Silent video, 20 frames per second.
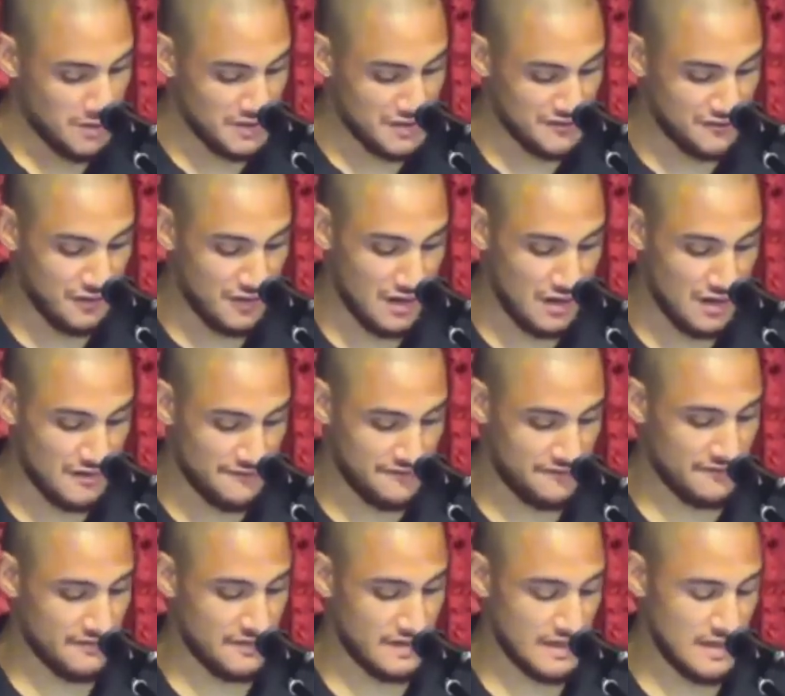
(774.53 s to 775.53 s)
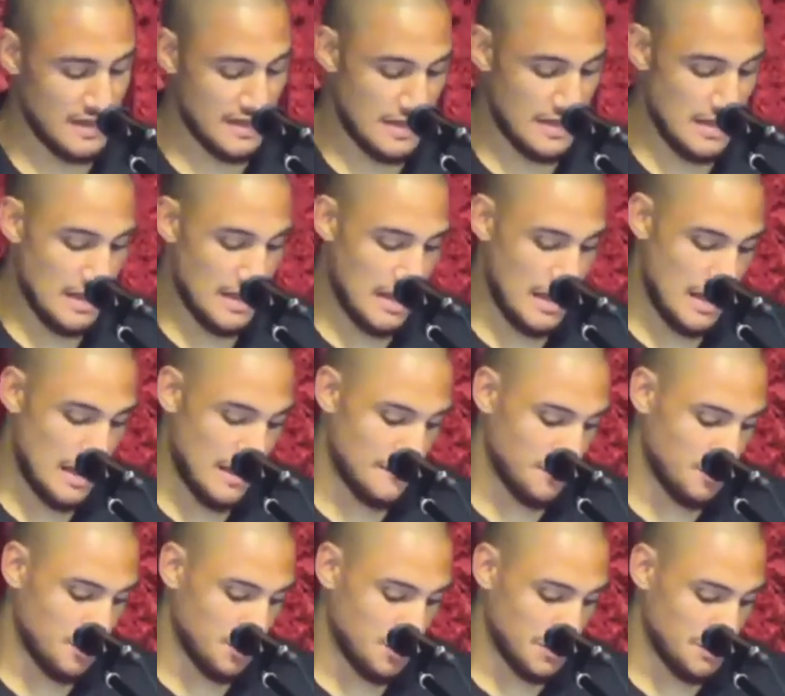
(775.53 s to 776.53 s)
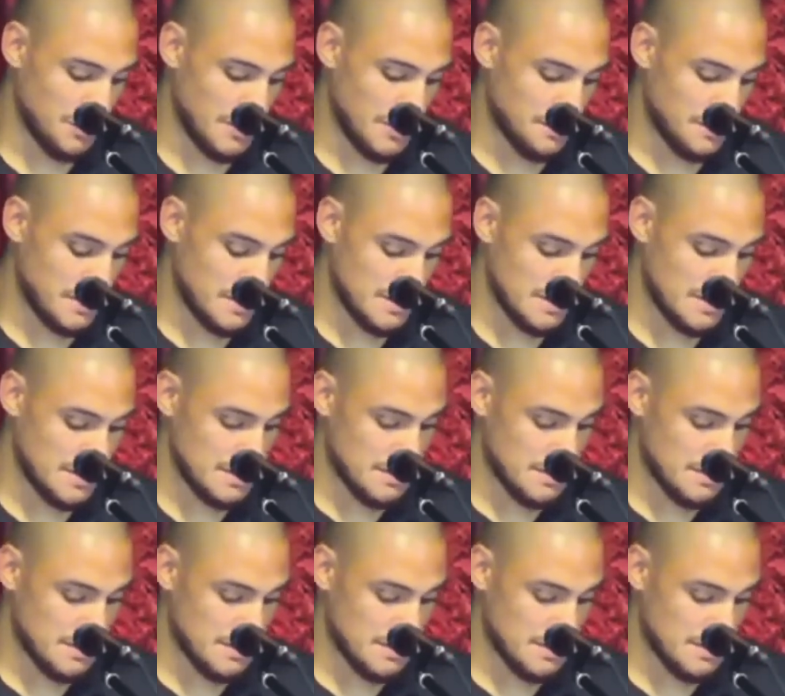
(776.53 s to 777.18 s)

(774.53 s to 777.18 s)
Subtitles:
5 with me, please.